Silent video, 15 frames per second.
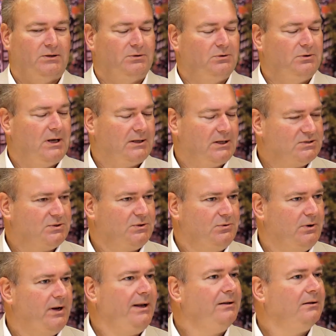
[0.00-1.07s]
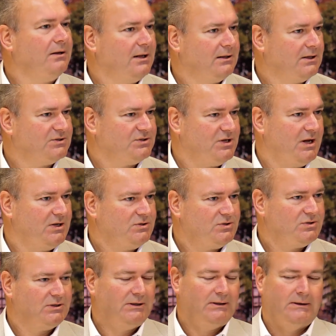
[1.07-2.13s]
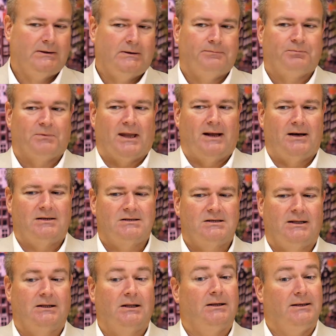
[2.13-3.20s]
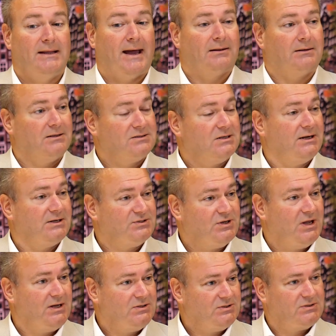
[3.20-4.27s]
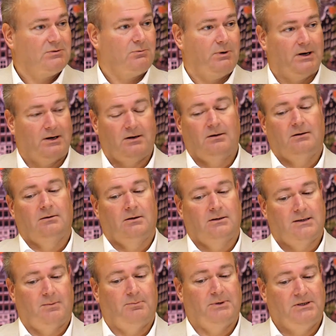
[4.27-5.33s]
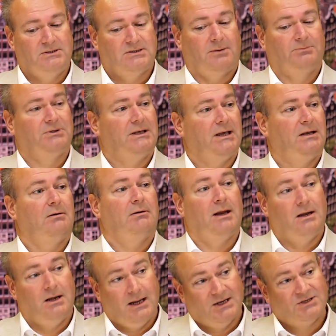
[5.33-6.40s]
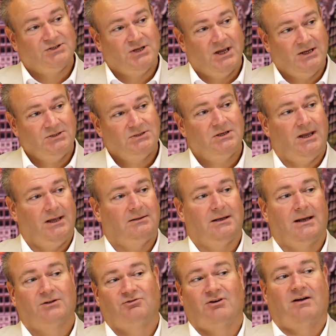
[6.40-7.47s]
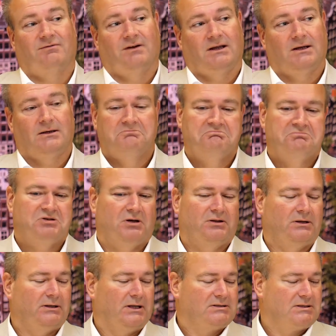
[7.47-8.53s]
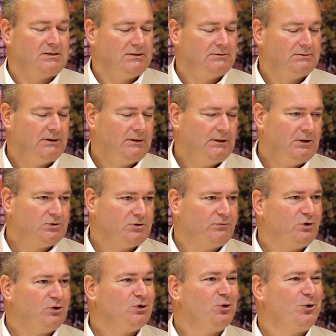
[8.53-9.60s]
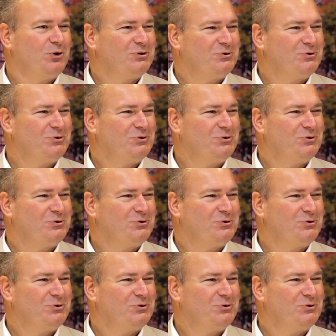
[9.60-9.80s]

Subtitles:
do that, is through an internet exchange. And it is literally that, it's an exchange where companies come together and exchange internet traffic. So I think that's the shortest